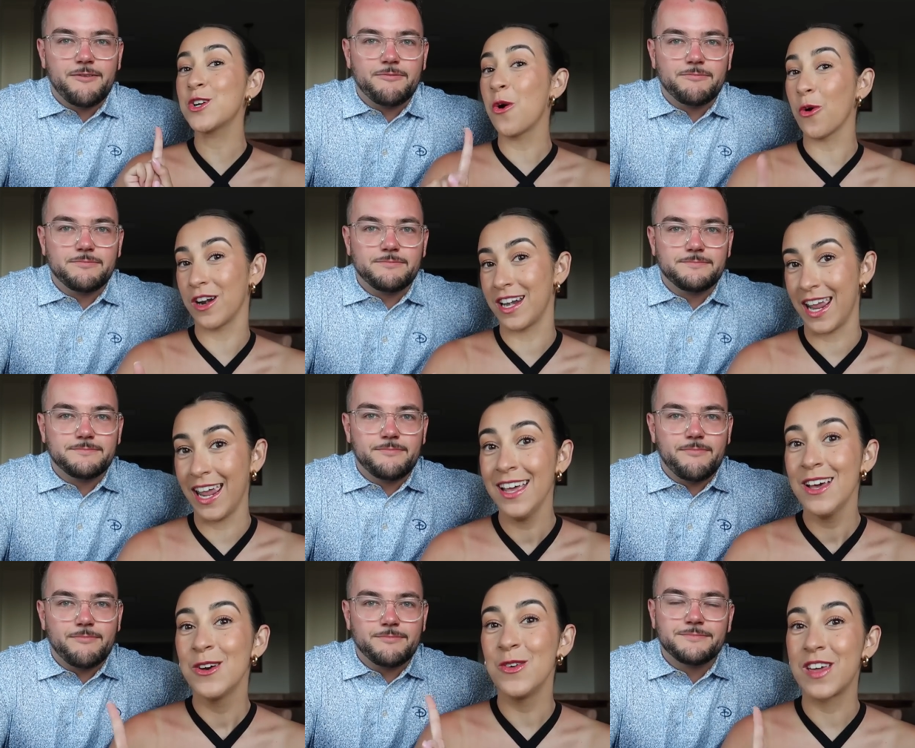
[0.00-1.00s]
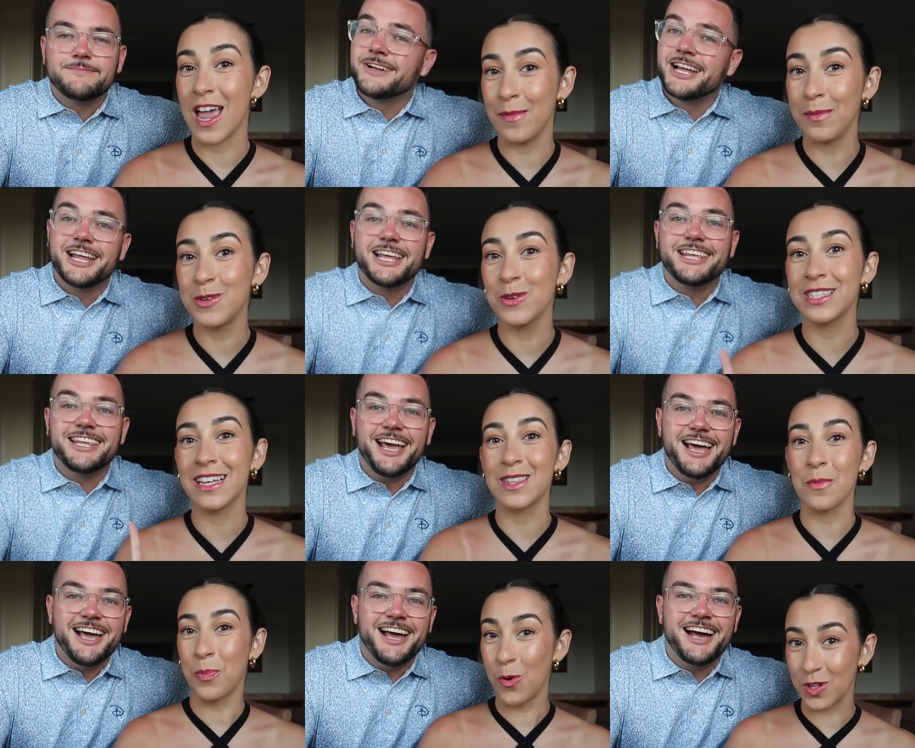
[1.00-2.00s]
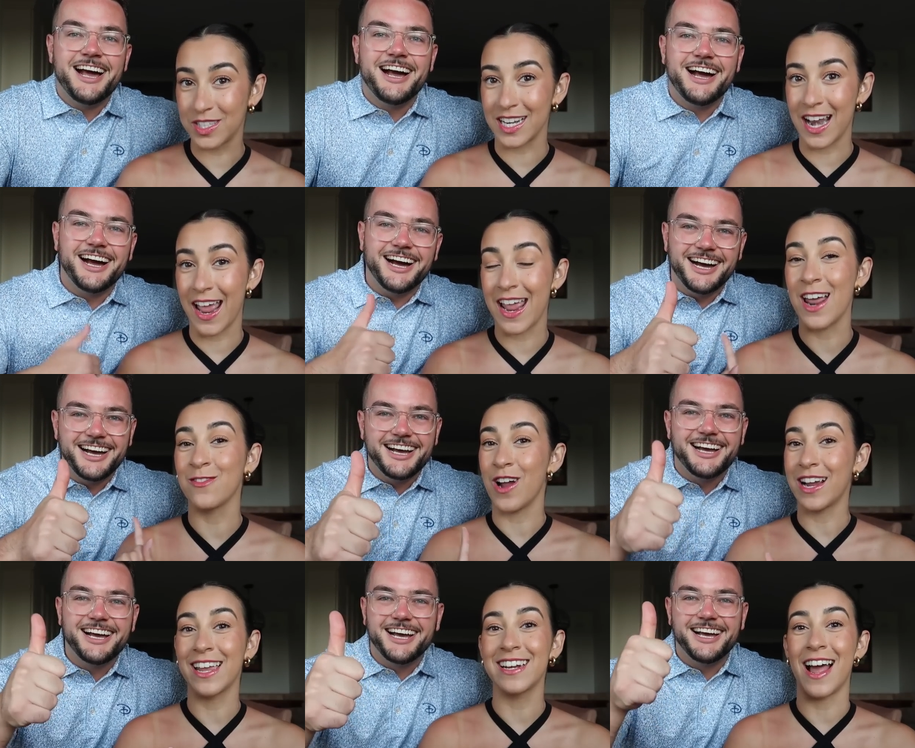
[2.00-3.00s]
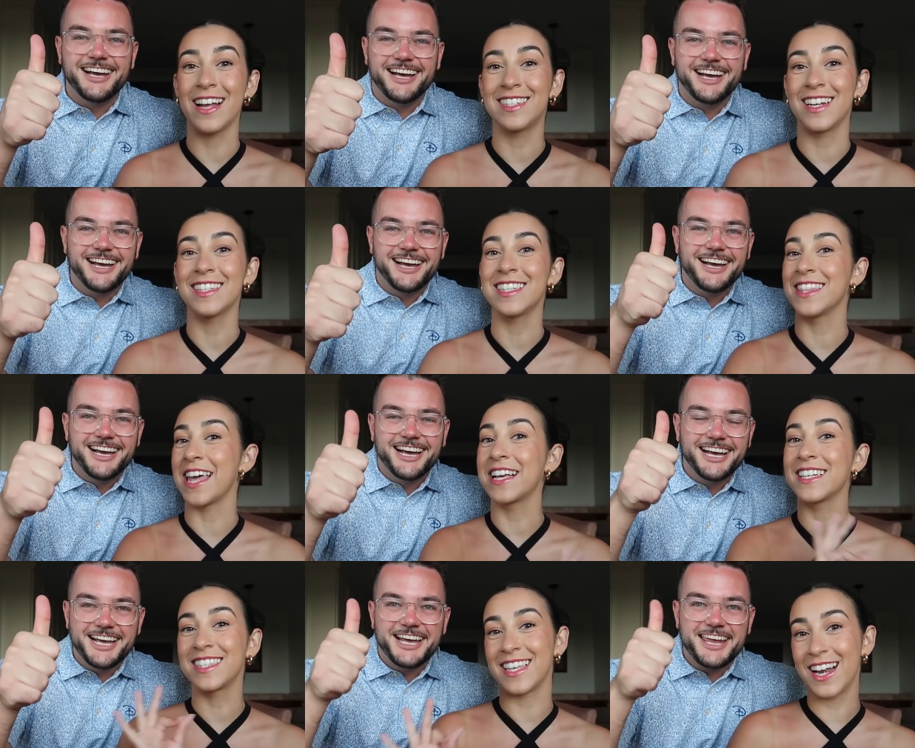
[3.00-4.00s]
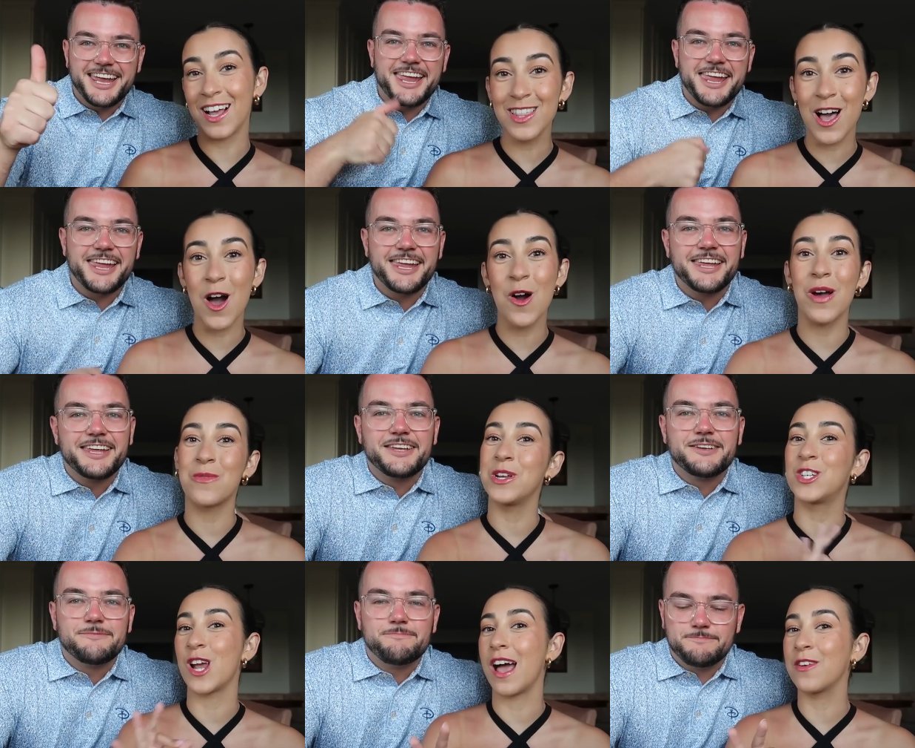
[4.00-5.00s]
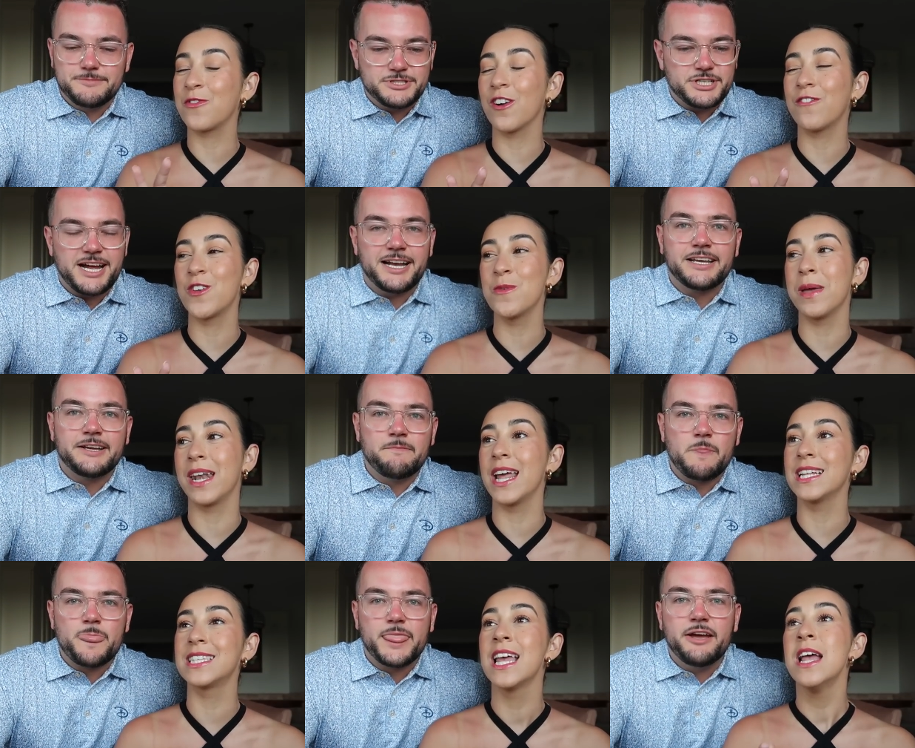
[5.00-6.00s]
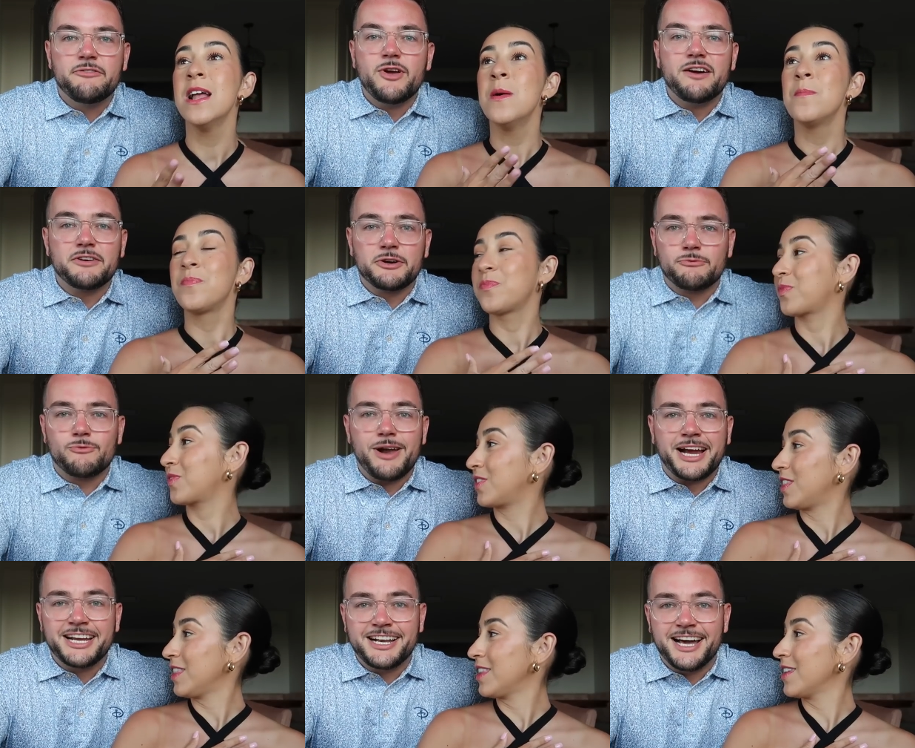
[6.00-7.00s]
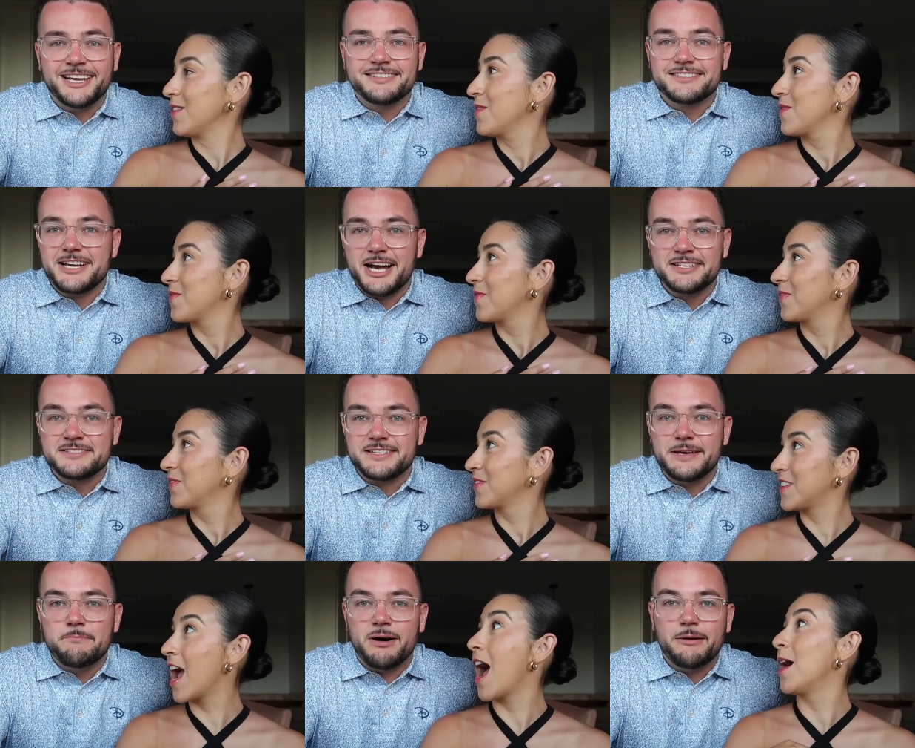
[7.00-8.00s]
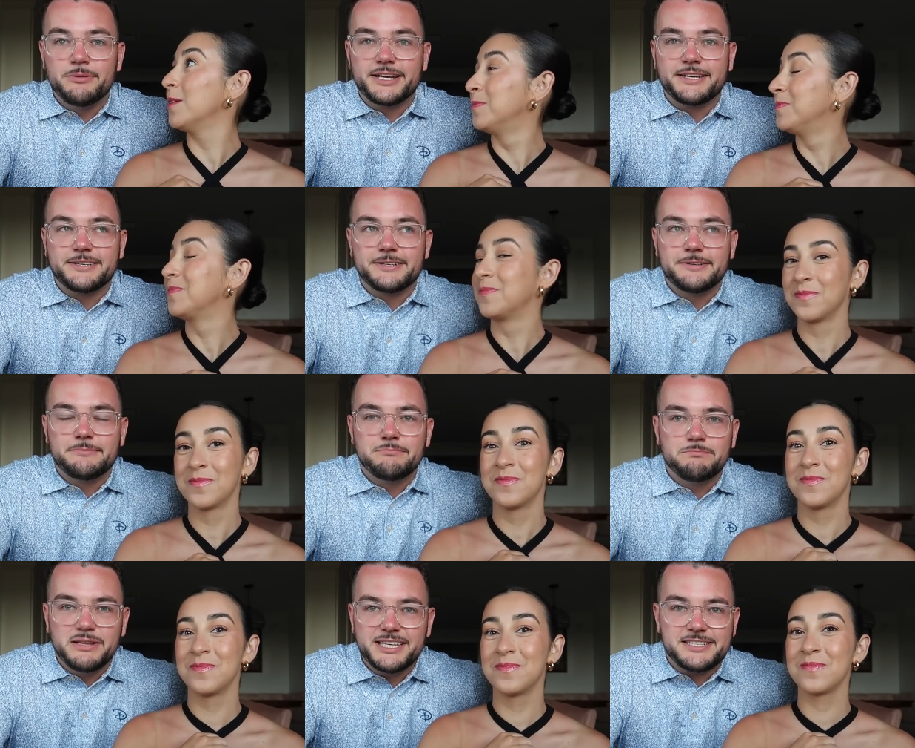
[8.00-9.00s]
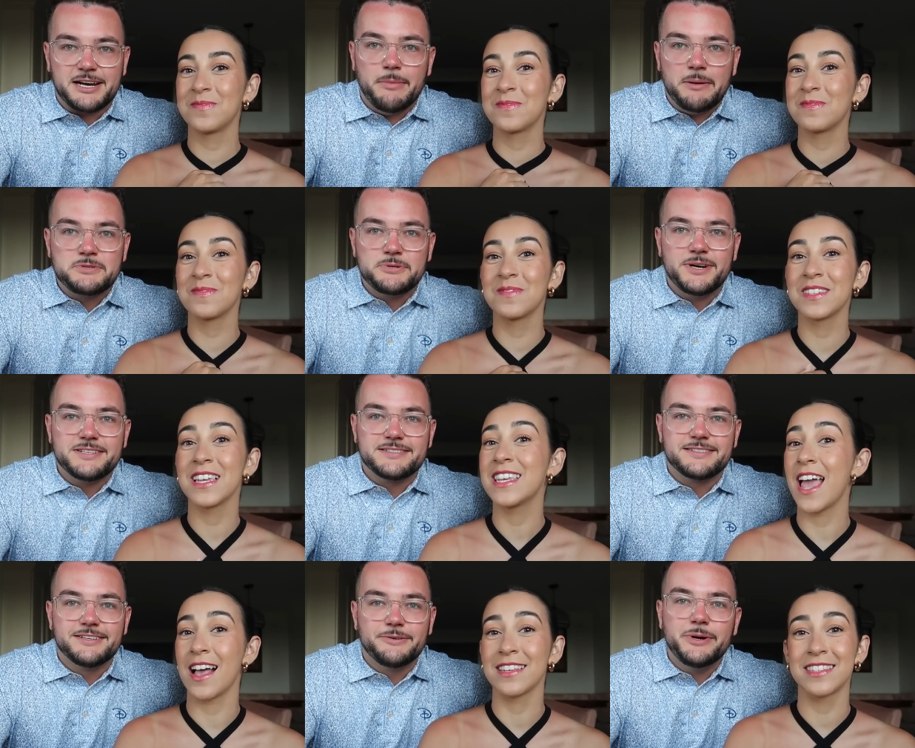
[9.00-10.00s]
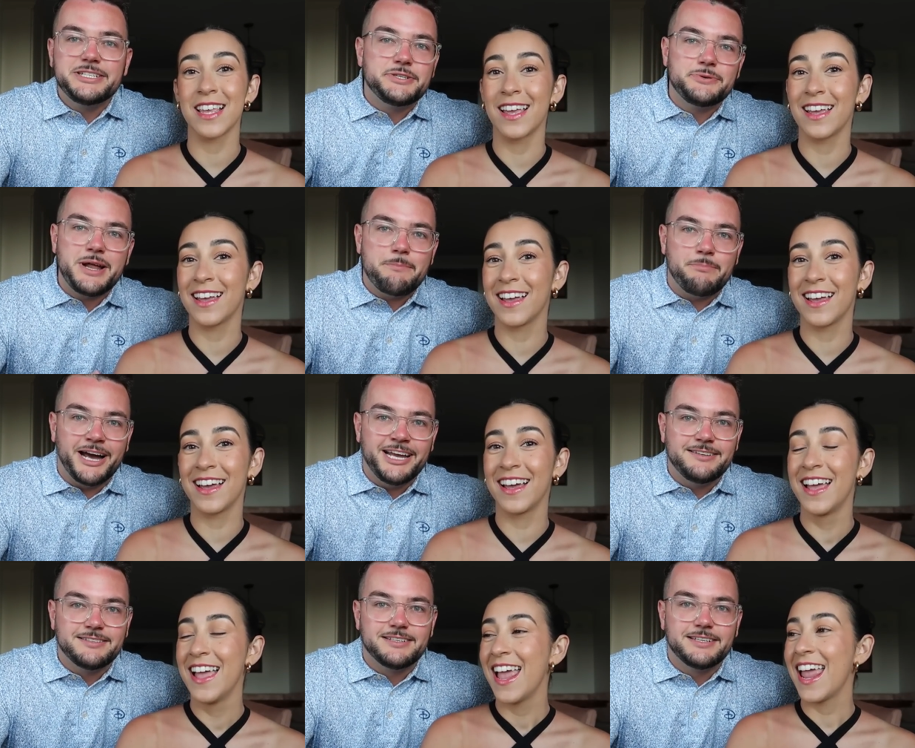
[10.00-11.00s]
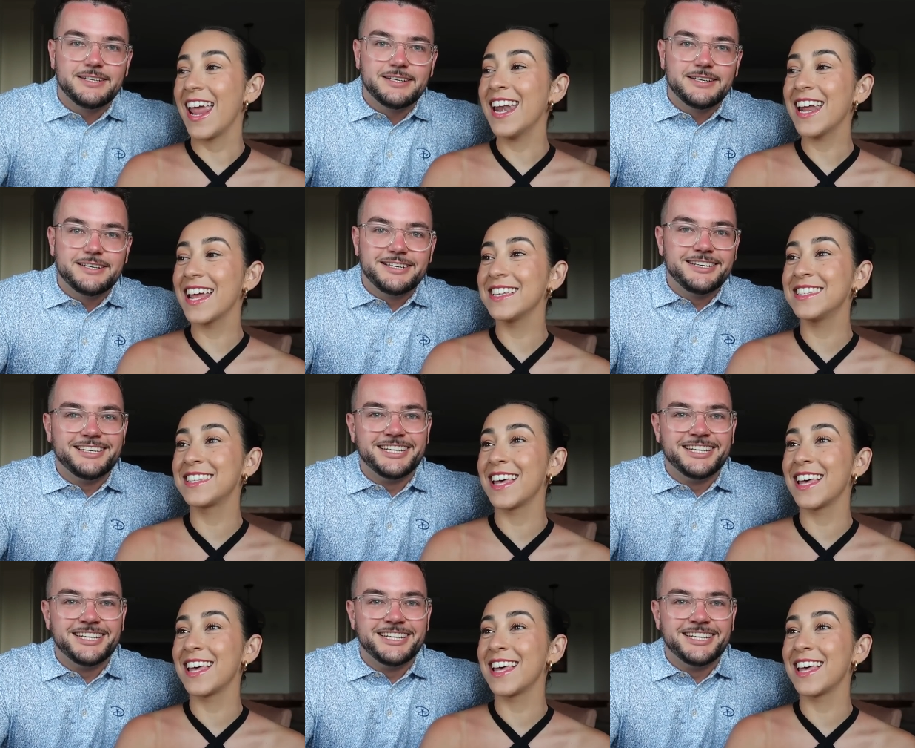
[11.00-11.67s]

Speaker 1: Courtney who came up to us at yeah. the pool today and recognized us and like said hello and we chatted for a chatted. few minutes.
Speaker 2: If you ever recognize us in yeah. public, please come up to us. Yes. We do not bite.
Speaker 1: It is